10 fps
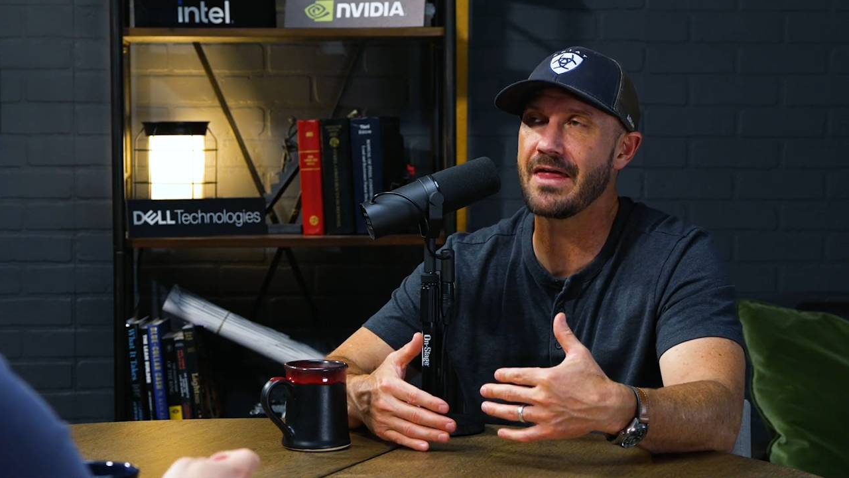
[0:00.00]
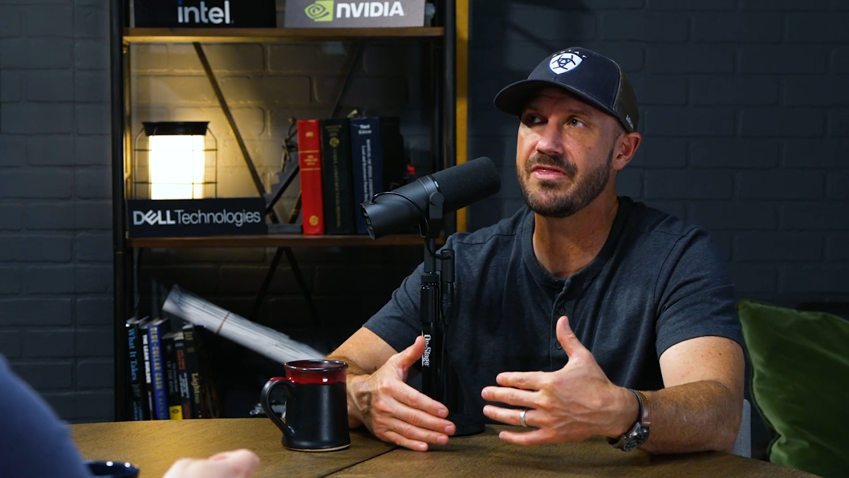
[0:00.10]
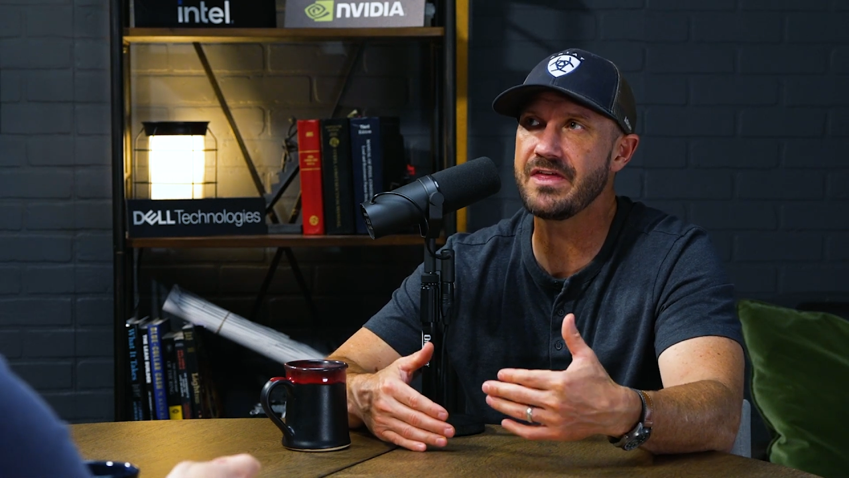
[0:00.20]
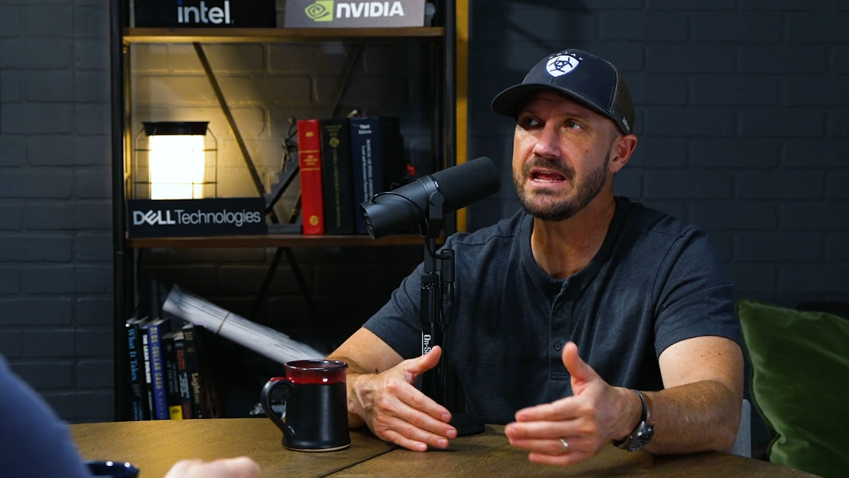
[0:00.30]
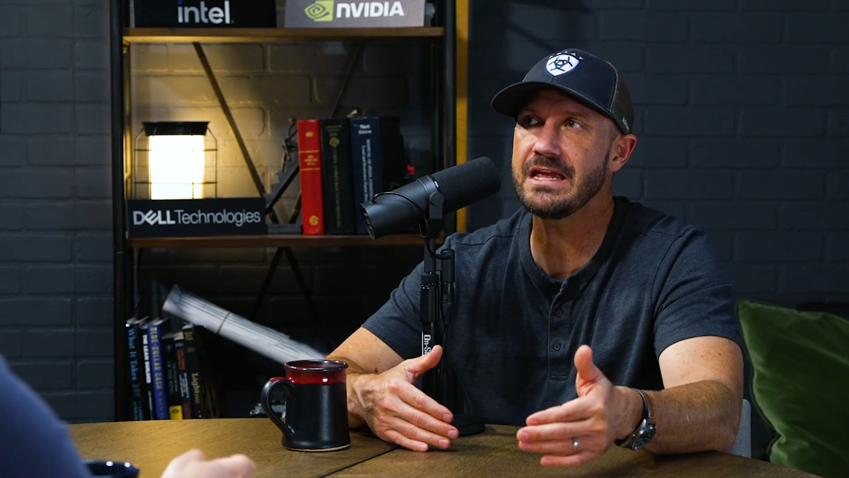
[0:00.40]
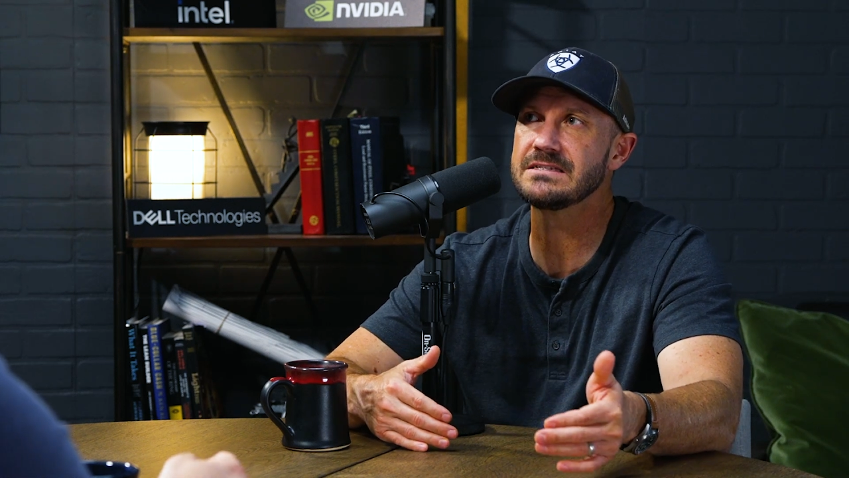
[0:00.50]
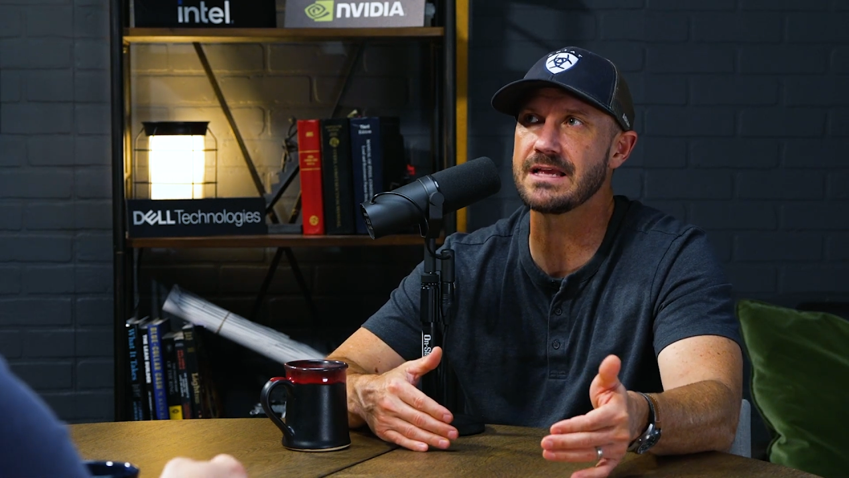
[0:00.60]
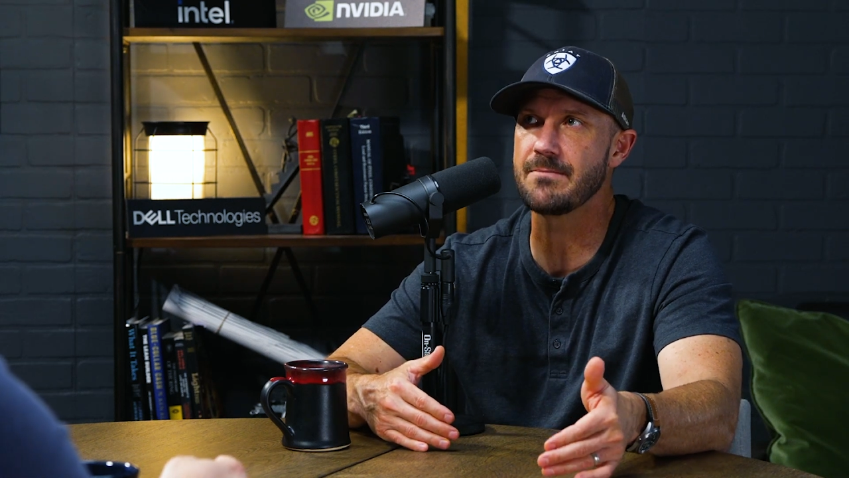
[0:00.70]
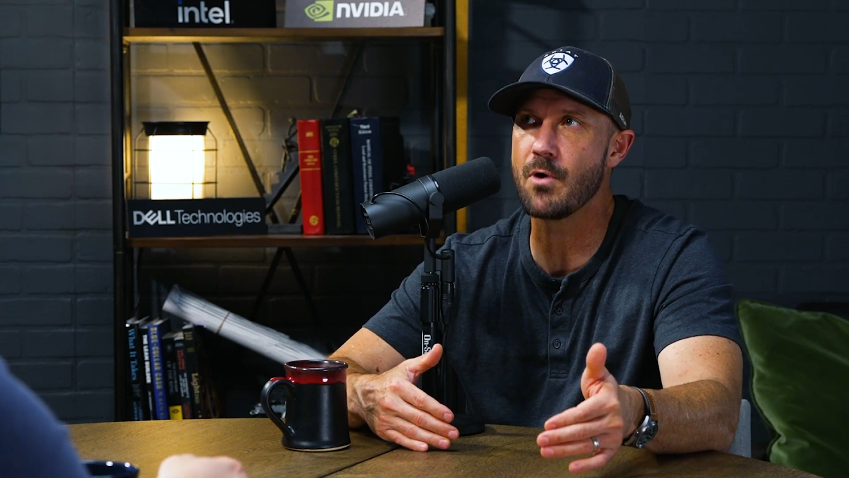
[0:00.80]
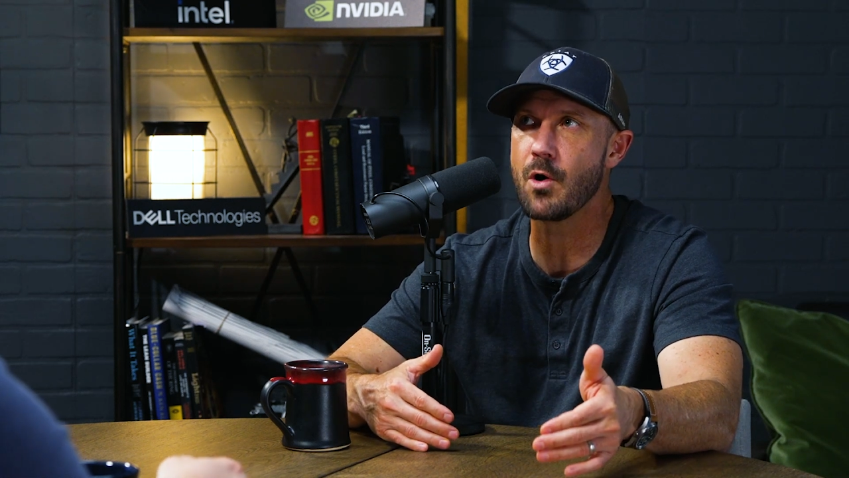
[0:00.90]
I think
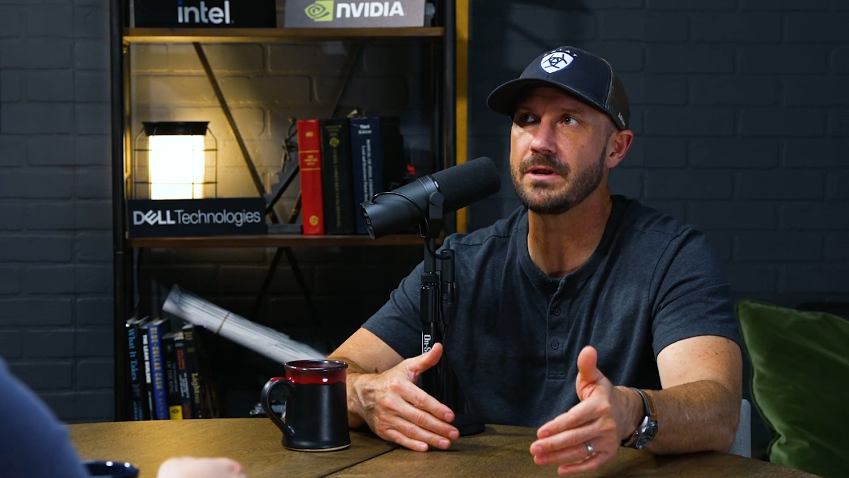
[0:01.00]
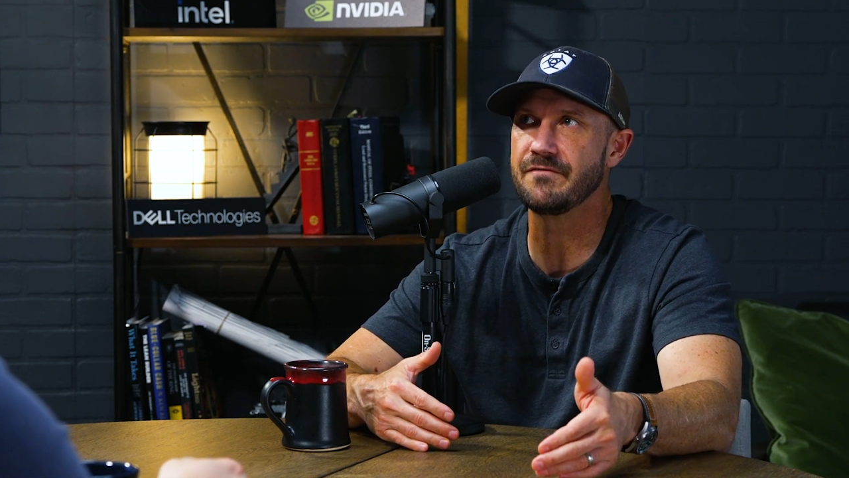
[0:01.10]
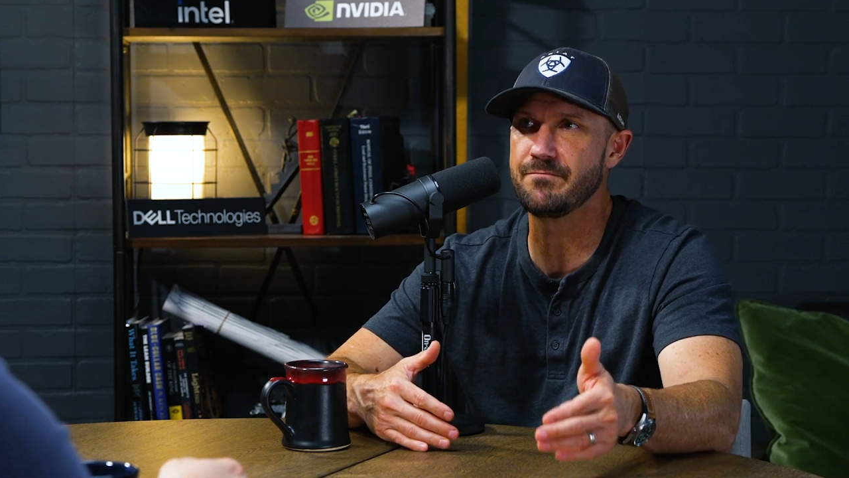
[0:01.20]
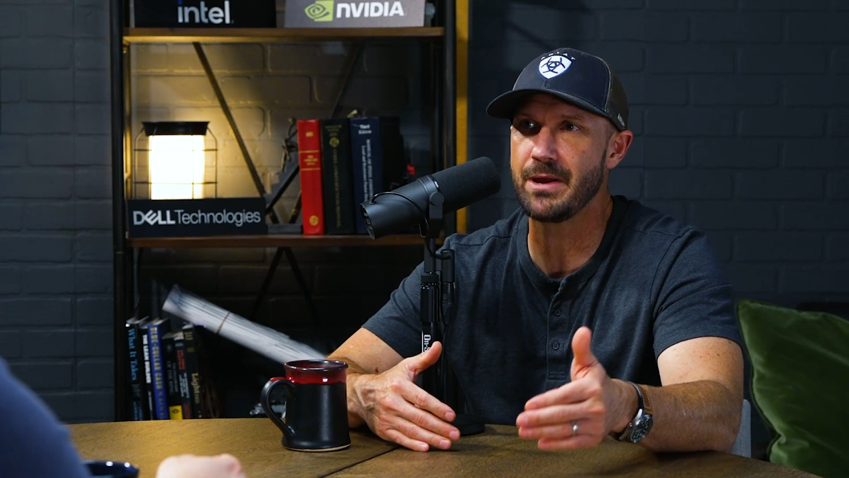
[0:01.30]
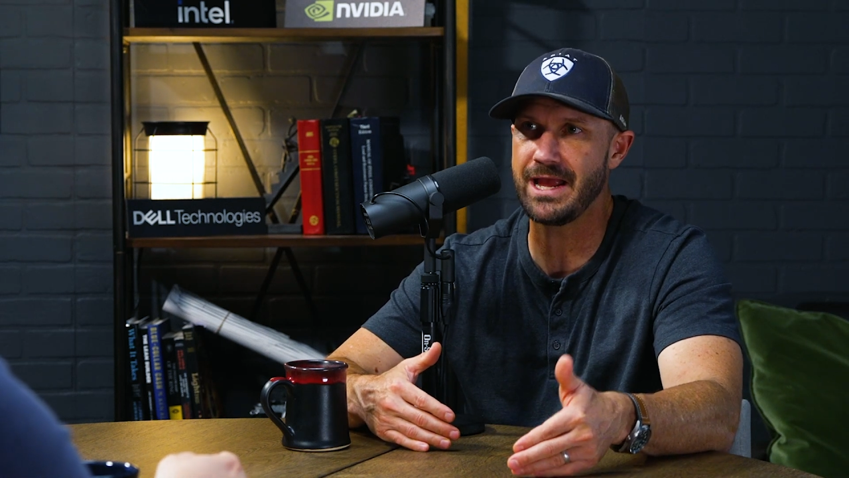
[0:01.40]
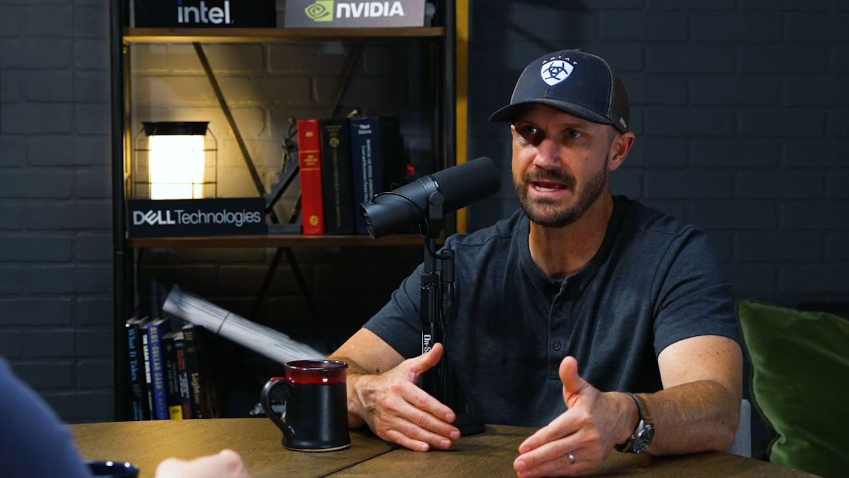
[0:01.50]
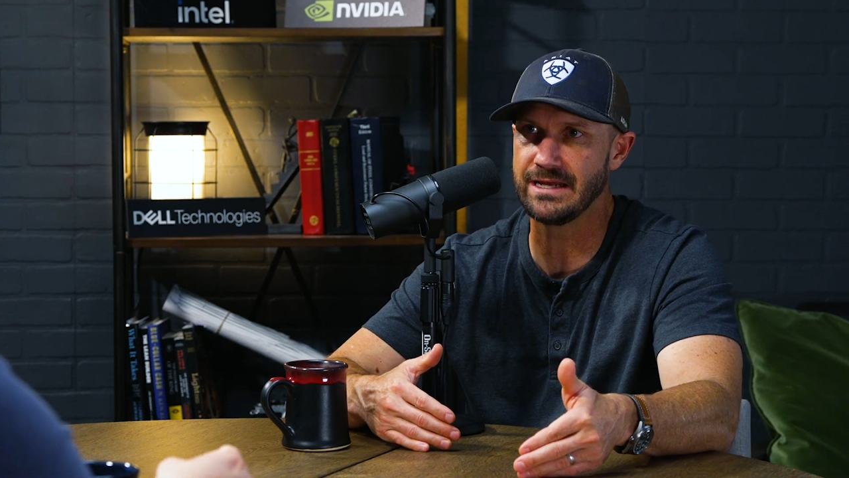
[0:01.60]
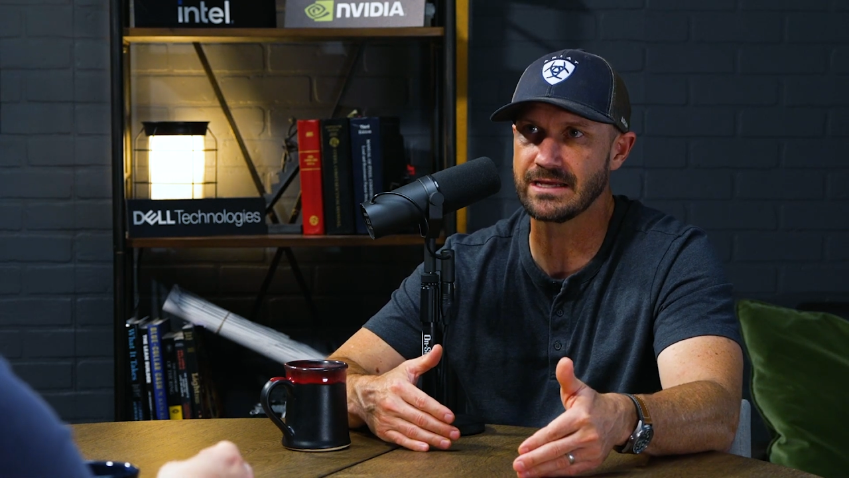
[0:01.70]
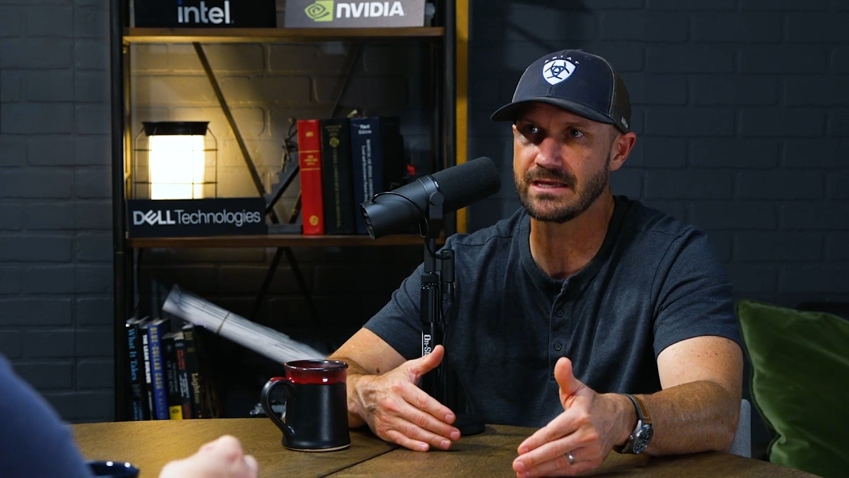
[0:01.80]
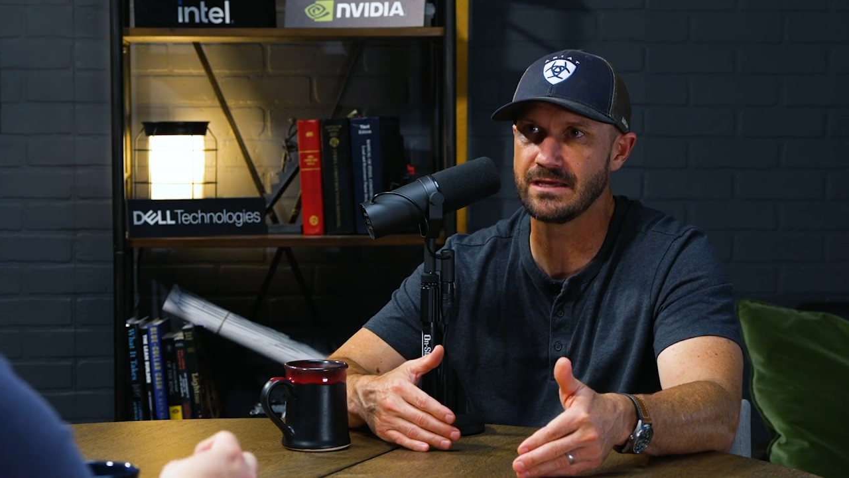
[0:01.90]
it's a moment of
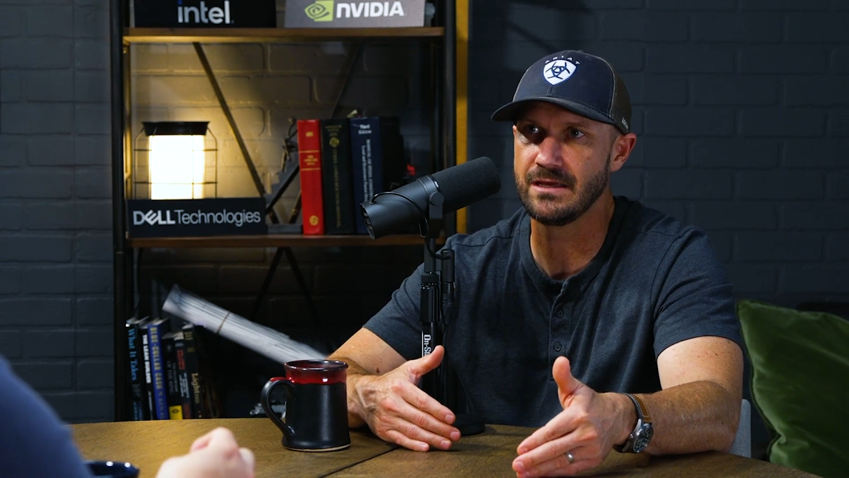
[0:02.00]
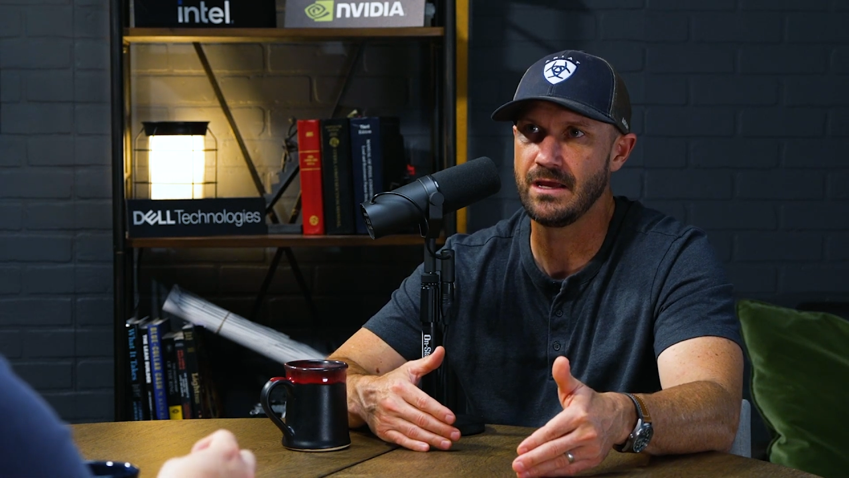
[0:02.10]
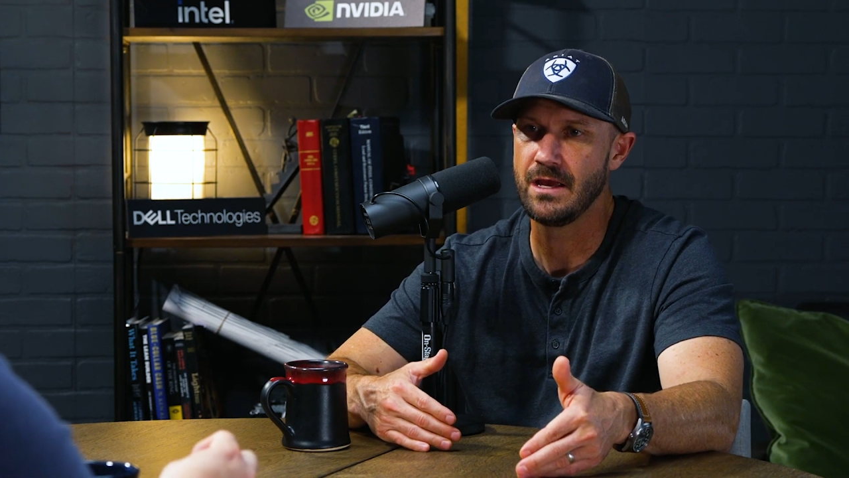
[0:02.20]
panic